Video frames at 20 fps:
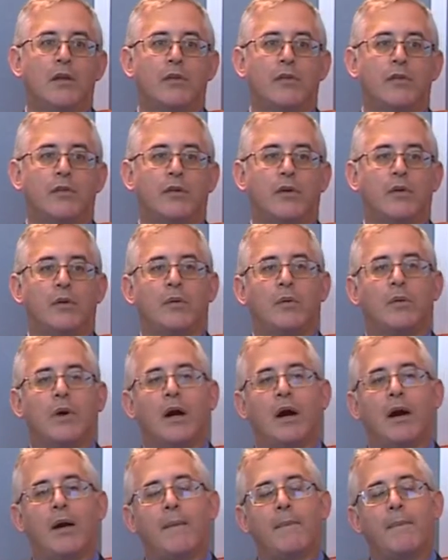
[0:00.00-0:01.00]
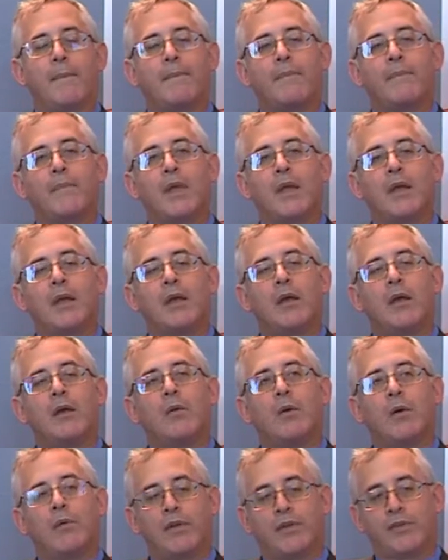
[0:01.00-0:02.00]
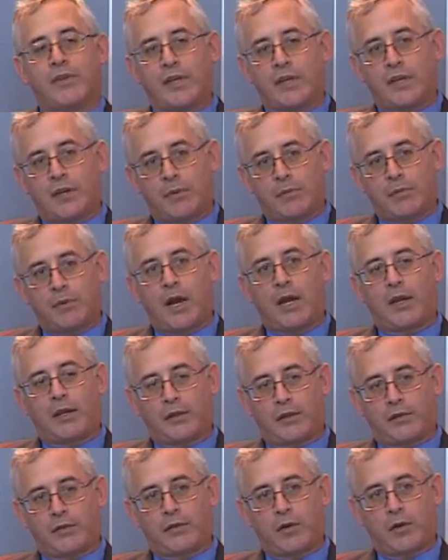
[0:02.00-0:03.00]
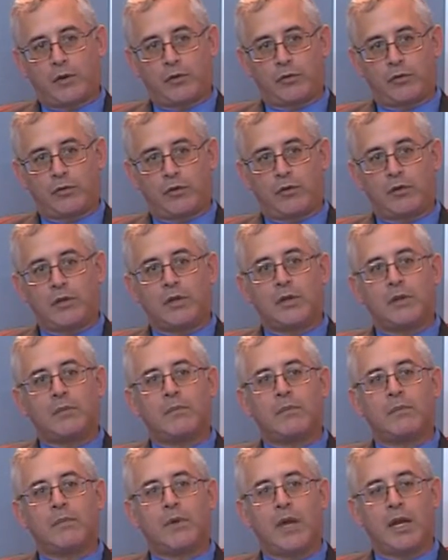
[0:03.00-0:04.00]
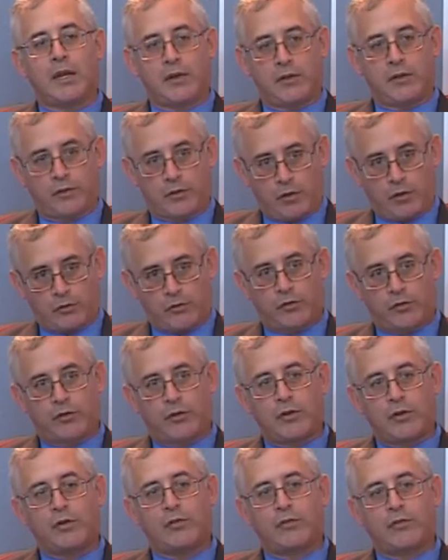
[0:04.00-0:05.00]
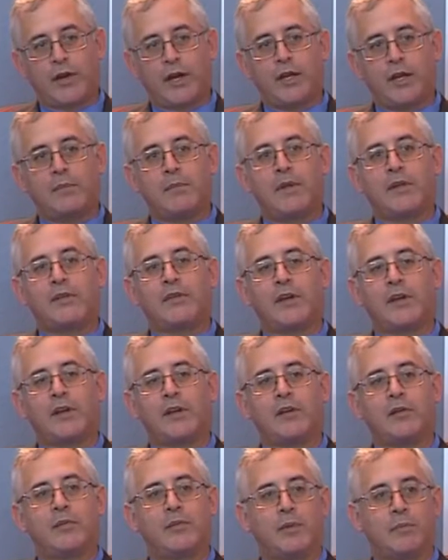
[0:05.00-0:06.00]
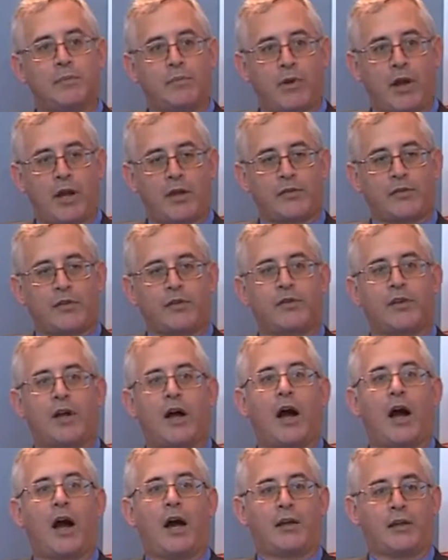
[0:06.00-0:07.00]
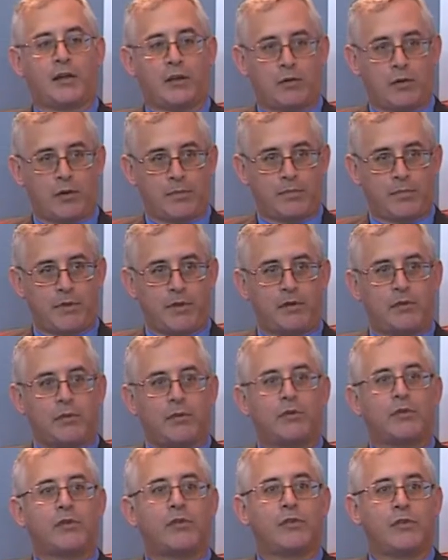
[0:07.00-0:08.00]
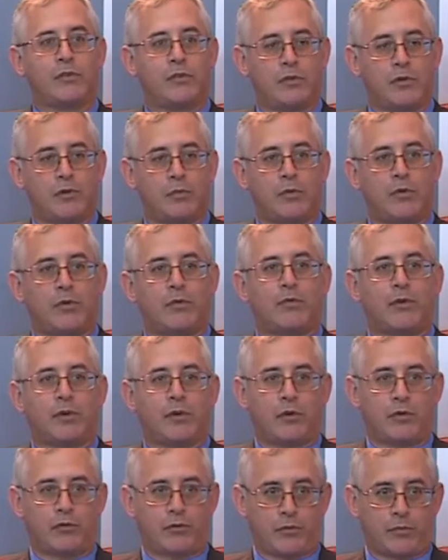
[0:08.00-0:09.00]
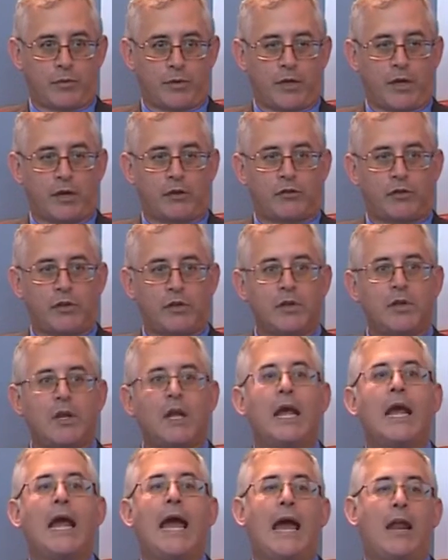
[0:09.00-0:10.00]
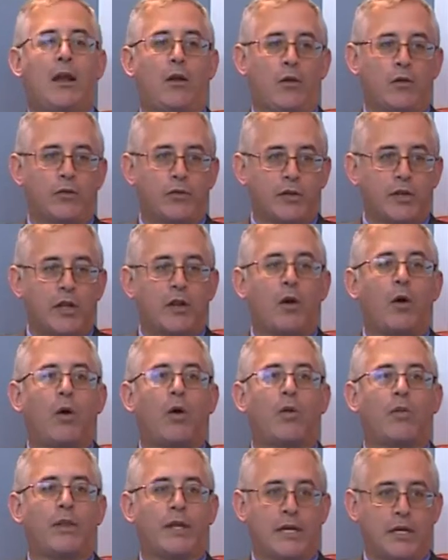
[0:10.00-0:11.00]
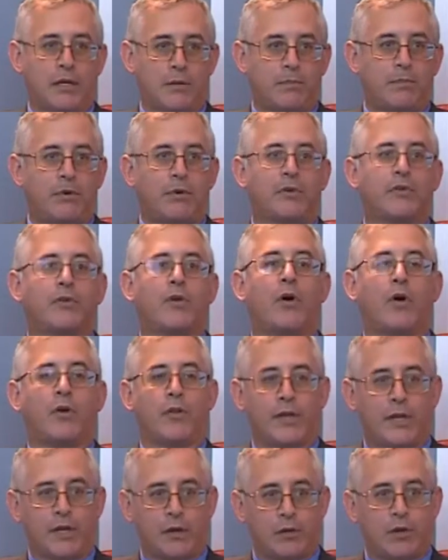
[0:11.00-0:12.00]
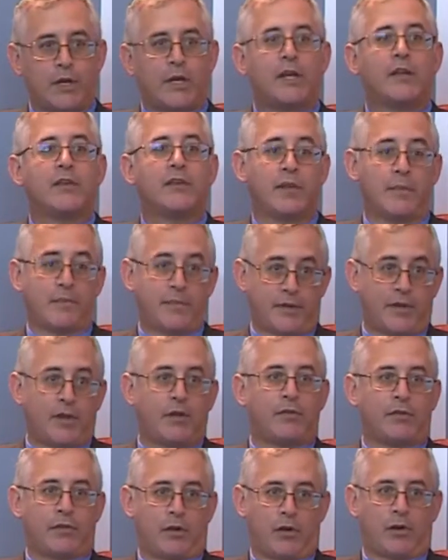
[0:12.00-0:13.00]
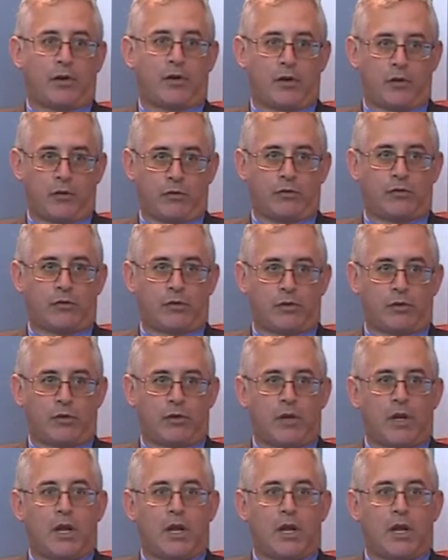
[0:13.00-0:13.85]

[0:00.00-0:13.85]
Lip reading: So when we say that a product is kosher and it's kosher certified, it means that it has been processed on equipment which is suitable for kosher production, and also that all the inputs, all the ingredients themselves are kosher.